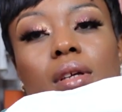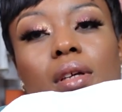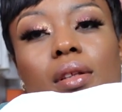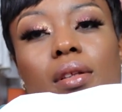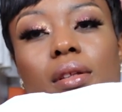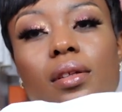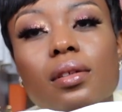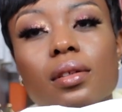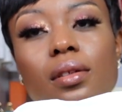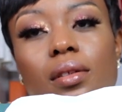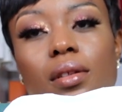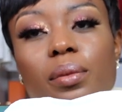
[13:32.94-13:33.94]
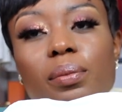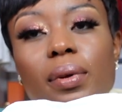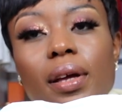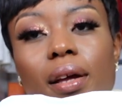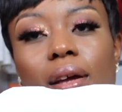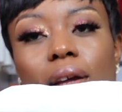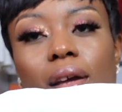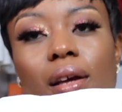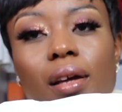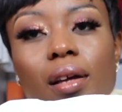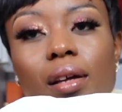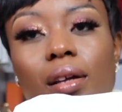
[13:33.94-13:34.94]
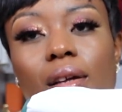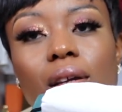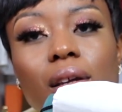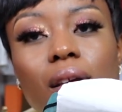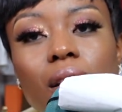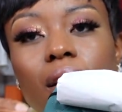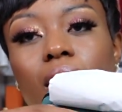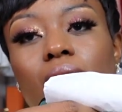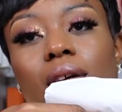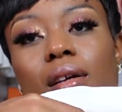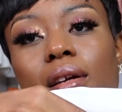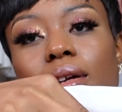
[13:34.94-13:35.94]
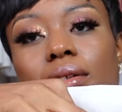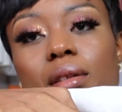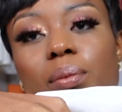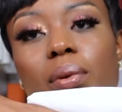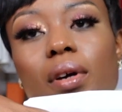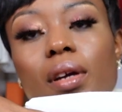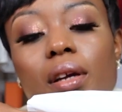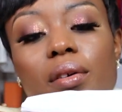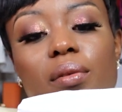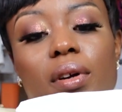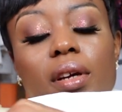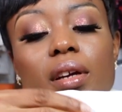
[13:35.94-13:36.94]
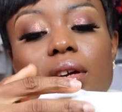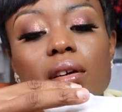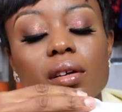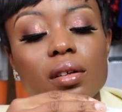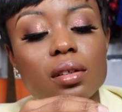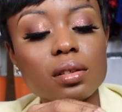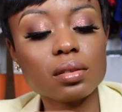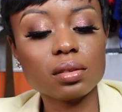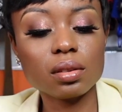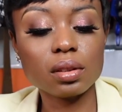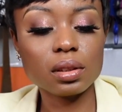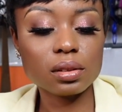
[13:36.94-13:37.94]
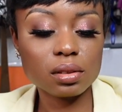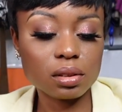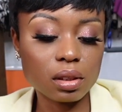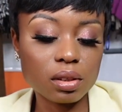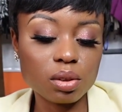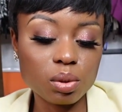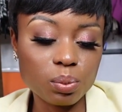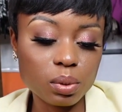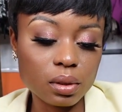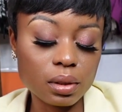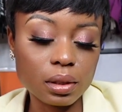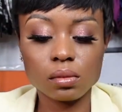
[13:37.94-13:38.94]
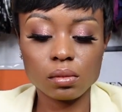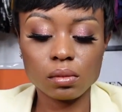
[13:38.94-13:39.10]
And this is the bag. There's a pocket right here. So let's try to open the...